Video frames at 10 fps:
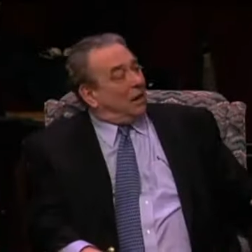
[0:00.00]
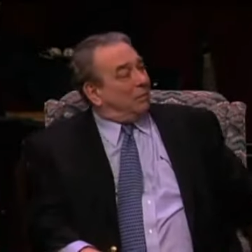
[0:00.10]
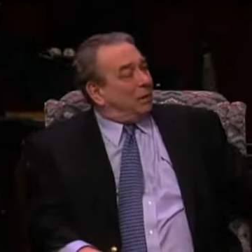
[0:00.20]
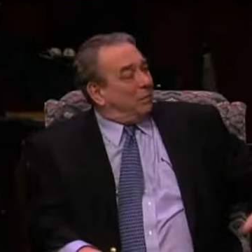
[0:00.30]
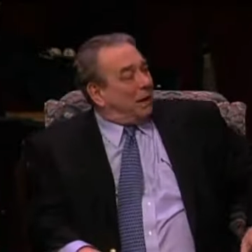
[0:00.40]

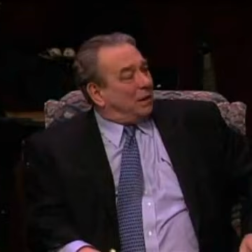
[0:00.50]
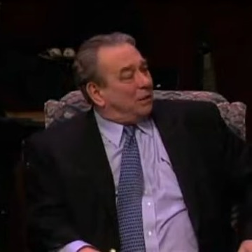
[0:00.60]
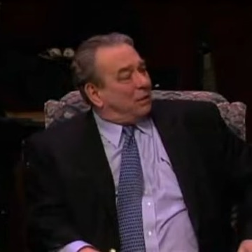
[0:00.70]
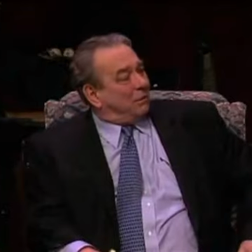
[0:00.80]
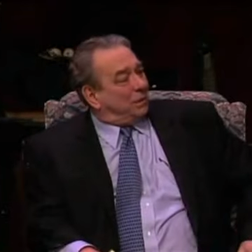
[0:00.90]
But
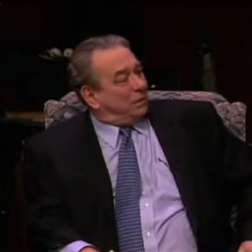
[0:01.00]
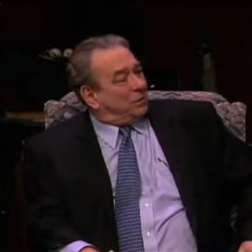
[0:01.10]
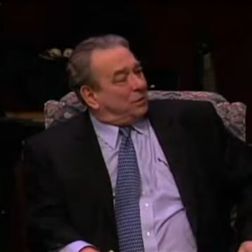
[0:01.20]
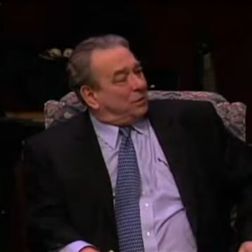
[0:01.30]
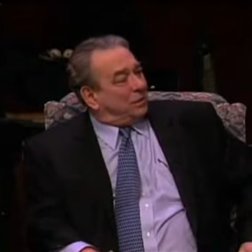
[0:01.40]

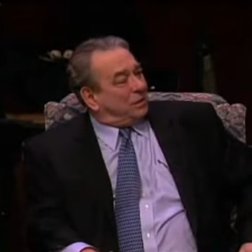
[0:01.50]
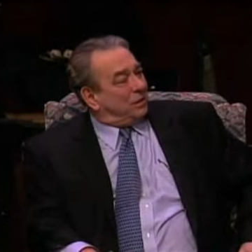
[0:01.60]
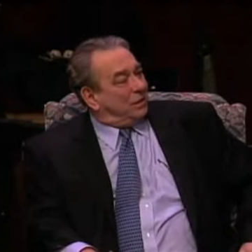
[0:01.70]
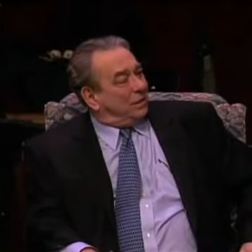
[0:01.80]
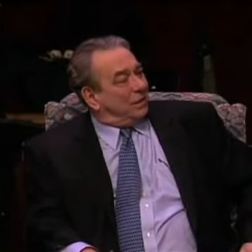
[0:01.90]
macroevolution
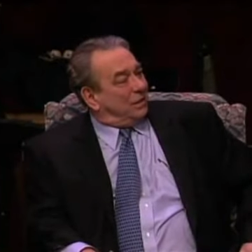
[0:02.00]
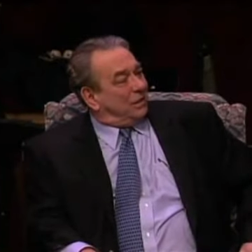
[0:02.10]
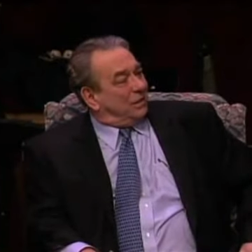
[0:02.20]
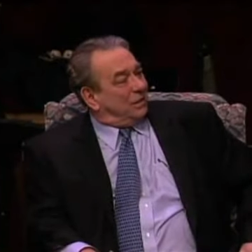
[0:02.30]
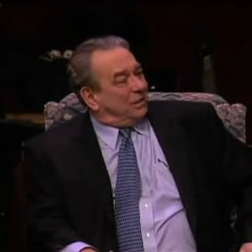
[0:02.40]

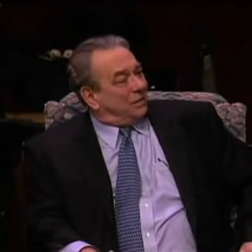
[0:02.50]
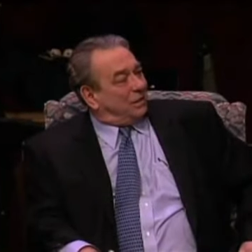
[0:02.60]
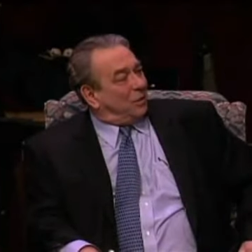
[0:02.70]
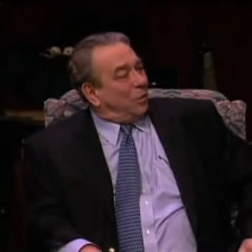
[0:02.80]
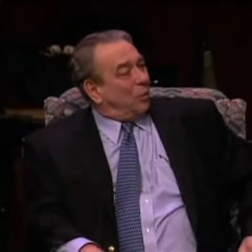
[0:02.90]
is
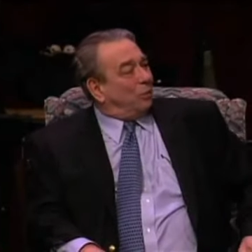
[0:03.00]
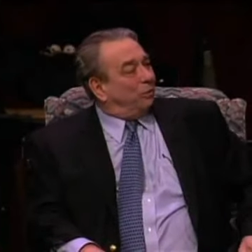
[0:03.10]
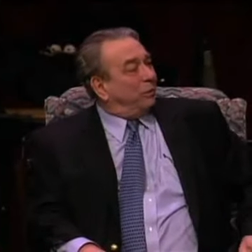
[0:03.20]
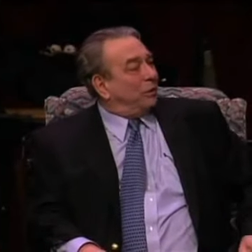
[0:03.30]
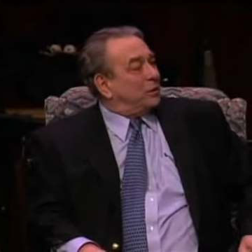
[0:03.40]
a whole
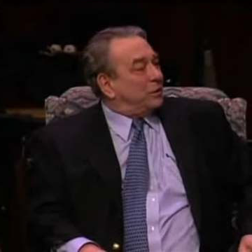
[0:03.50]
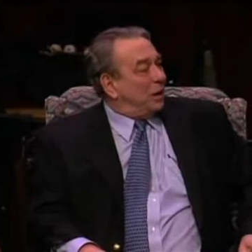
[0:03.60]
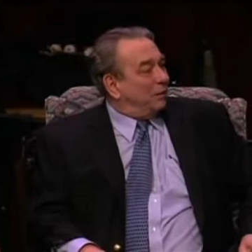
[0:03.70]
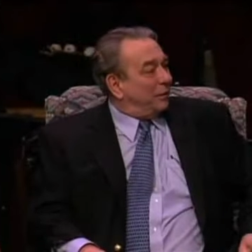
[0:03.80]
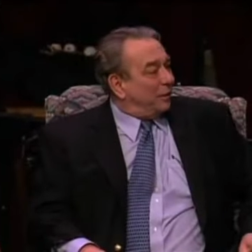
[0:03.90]

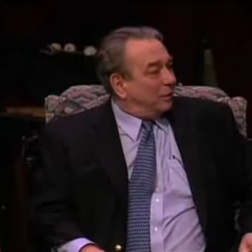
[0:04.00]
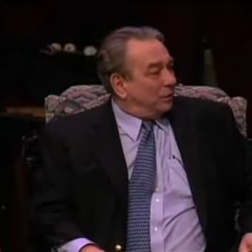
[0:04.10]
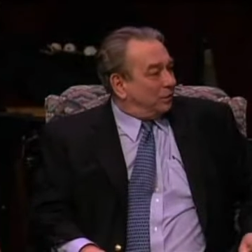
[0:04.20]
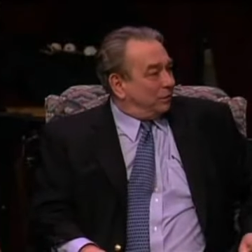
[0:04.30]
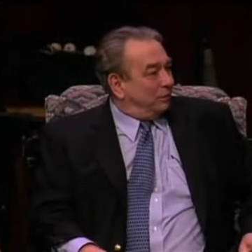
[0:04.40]

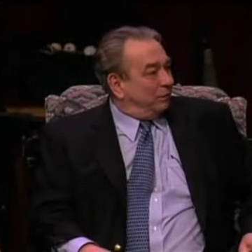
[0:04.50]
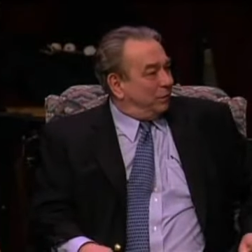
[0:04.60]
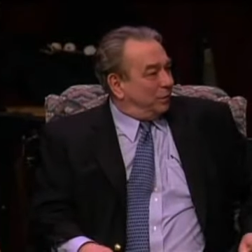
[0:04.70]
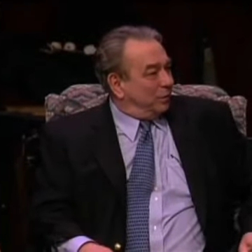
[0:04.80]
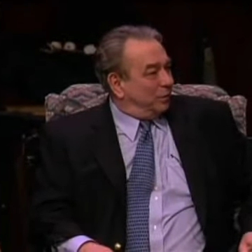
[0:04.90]
philosophical
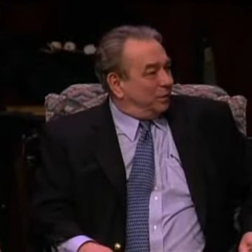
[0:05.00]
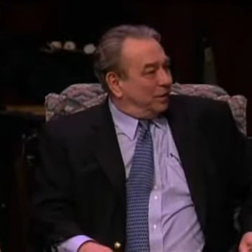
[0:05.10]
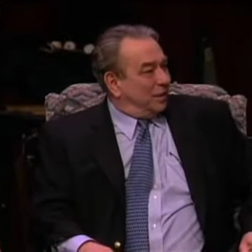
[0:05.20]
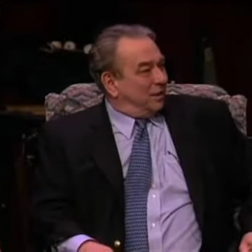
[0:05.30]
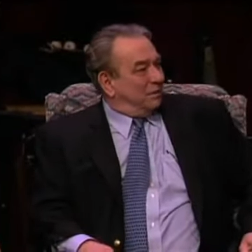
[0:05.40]
view
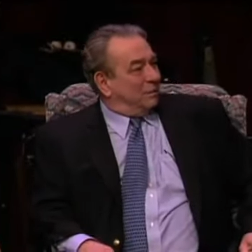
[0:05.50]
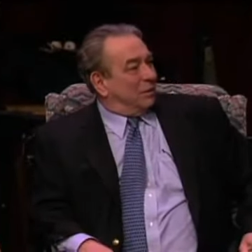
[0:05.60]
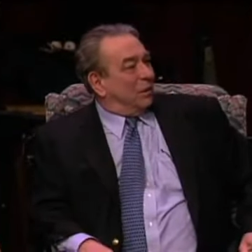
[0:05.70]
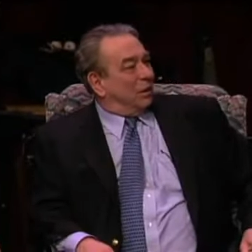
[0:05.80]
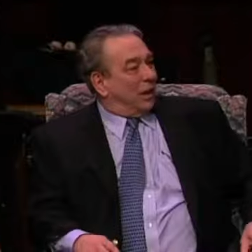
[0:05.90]

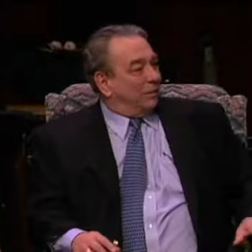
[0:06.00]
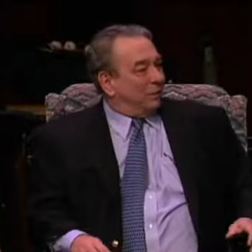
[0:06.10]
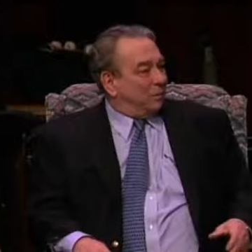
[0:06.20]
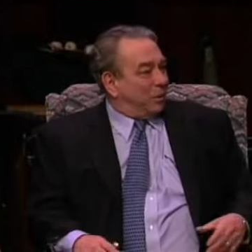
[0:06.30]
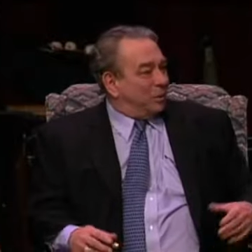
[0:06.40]
where all life
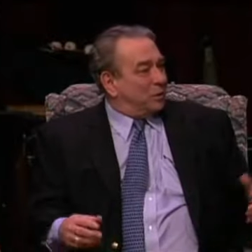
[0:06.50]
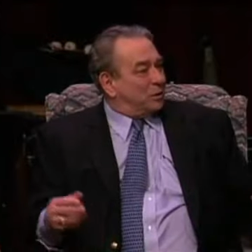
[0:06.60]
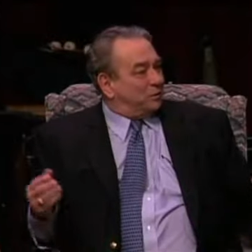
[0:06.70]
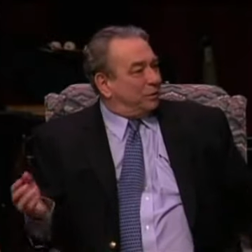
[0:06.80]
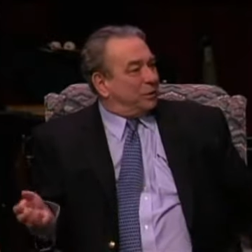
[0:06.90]

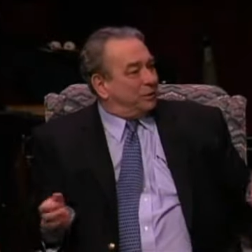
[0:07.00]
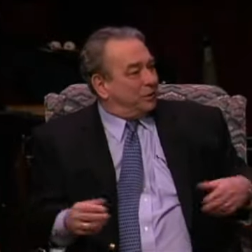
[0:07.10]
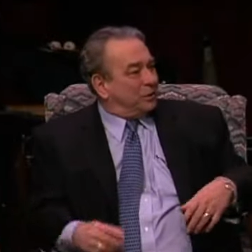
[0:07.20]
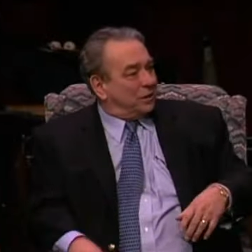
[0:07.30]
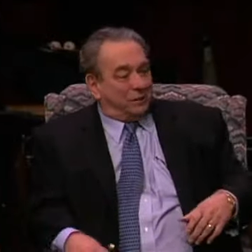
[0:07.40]
emerges
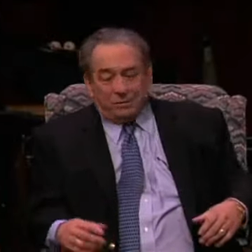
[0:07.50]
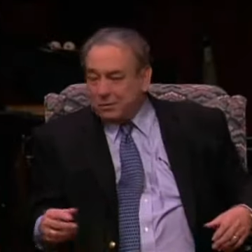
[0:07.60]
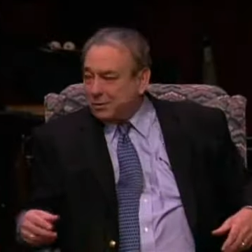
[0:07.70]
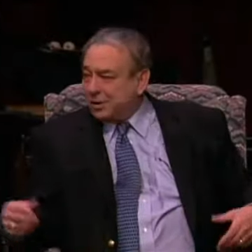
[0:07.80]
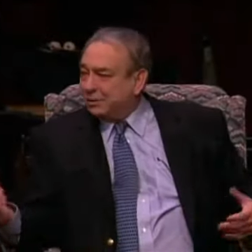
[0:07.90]
fortuitously
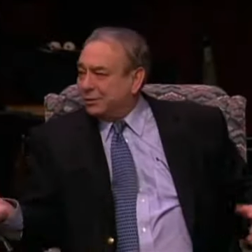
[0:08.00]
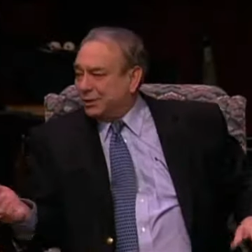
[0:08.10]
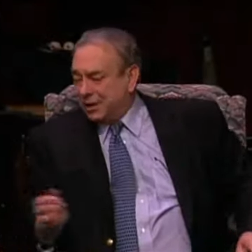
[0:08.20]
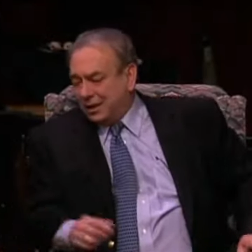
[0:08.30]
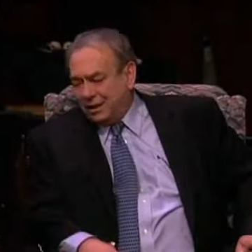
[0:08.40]
from a single
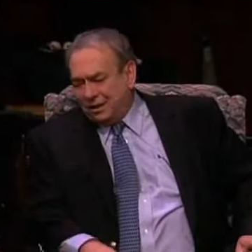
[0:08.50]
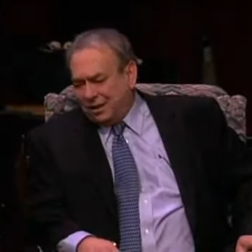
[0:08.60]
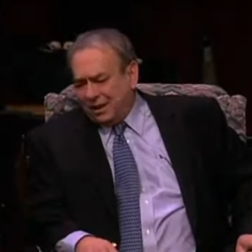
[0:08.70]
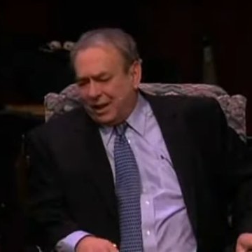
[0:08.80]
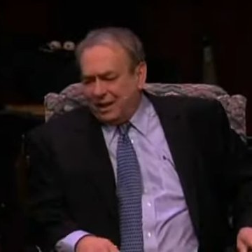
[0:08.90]
cell and
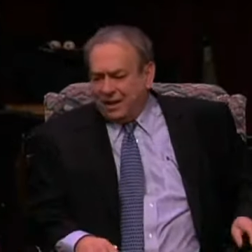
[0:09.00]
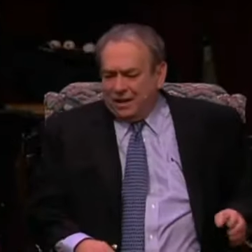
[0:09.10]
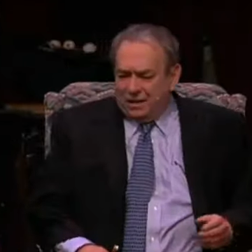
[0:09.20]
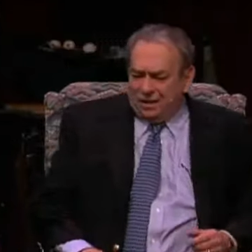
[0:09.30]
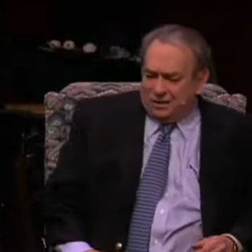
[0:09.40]
all of that,
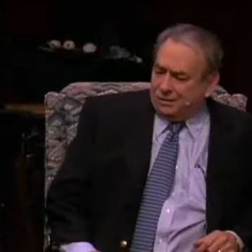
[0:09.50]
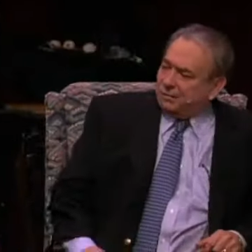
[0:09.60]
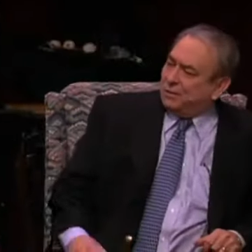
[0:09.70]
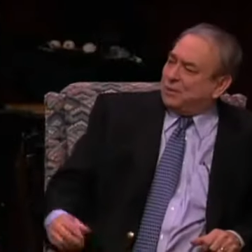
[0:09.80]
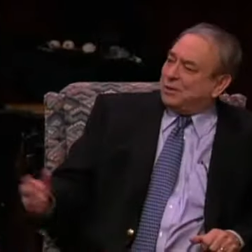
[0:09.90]
or
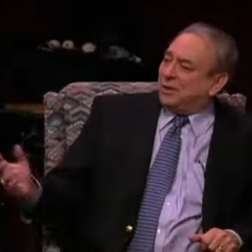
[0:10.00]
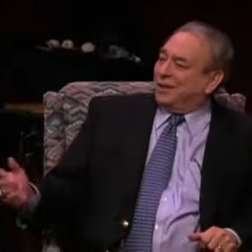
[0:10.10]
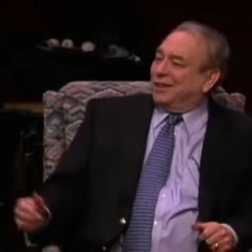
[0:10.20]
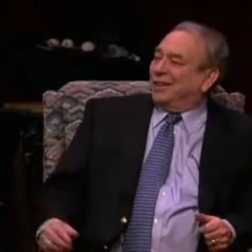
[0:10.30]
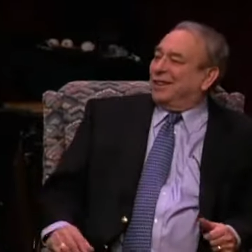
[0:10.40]
from the
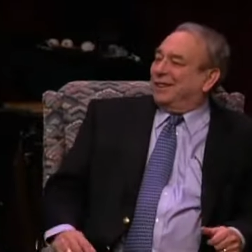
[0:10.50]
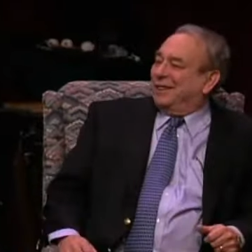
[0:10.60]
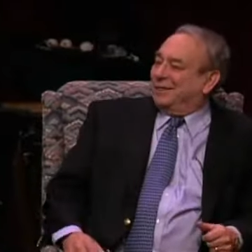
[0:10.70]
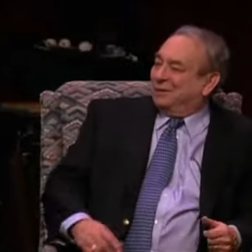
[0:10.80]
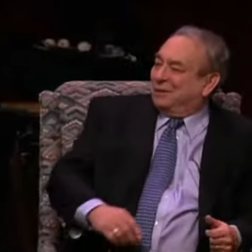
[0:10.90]

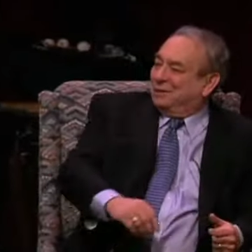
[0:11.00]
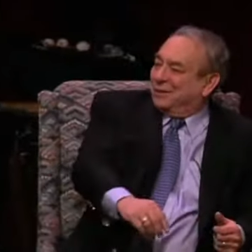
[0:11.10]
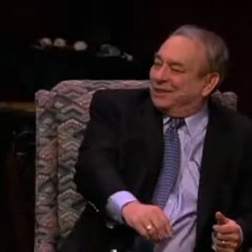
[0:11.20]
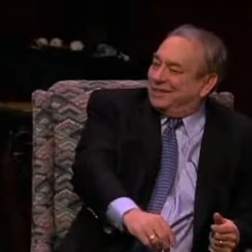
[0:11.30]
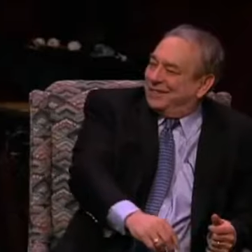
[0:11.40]
singularity that we
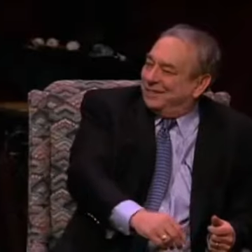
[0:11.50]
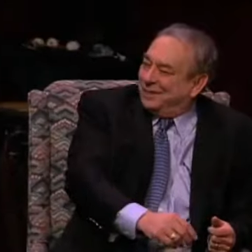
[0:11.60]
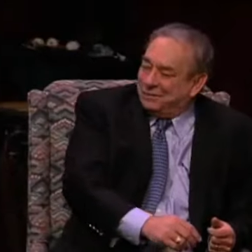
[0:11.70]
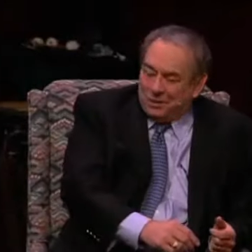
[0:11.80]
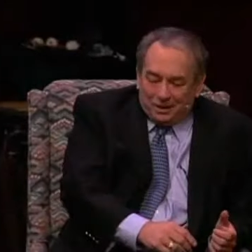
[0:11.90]
were
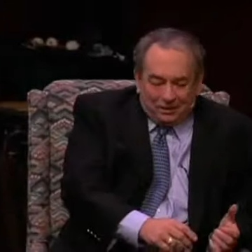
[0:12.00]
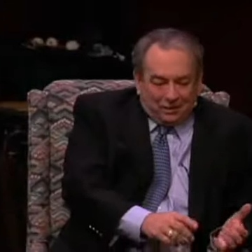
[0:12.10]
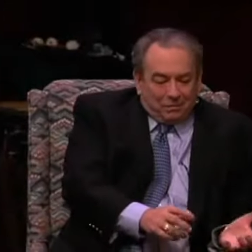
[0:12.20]
hearing about.